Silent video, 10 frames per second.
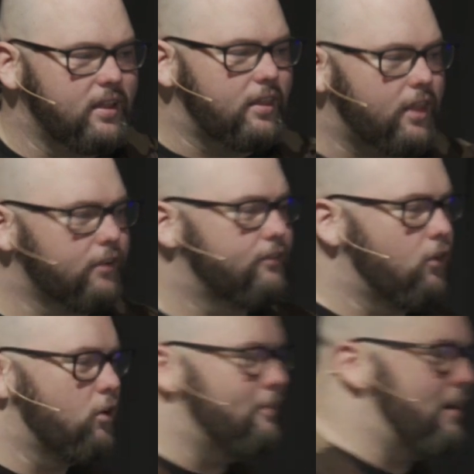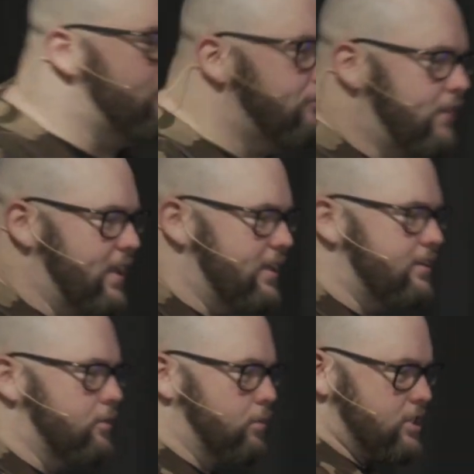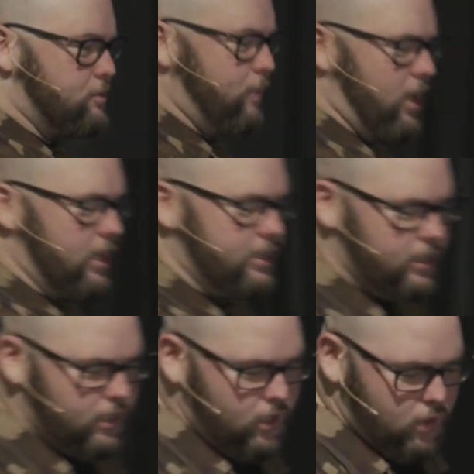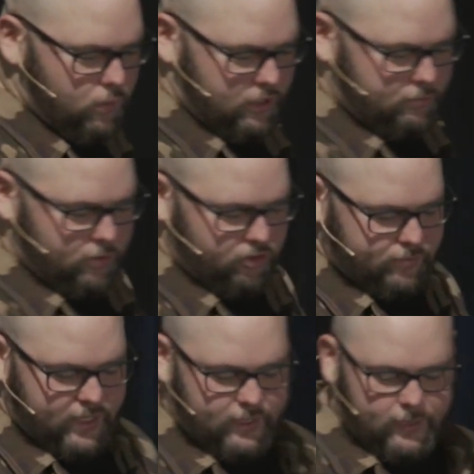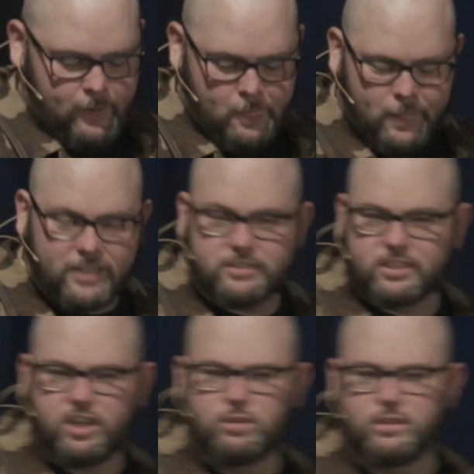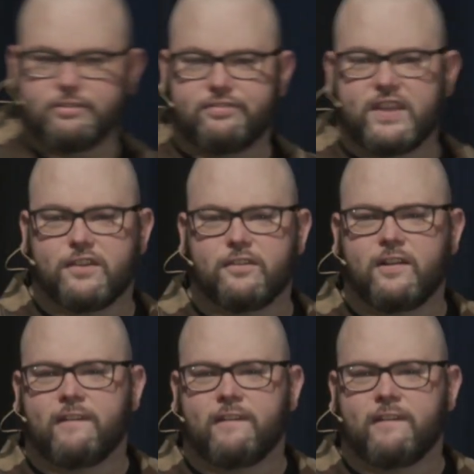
Therefore, my feet respond with movement. That's the goal of fear.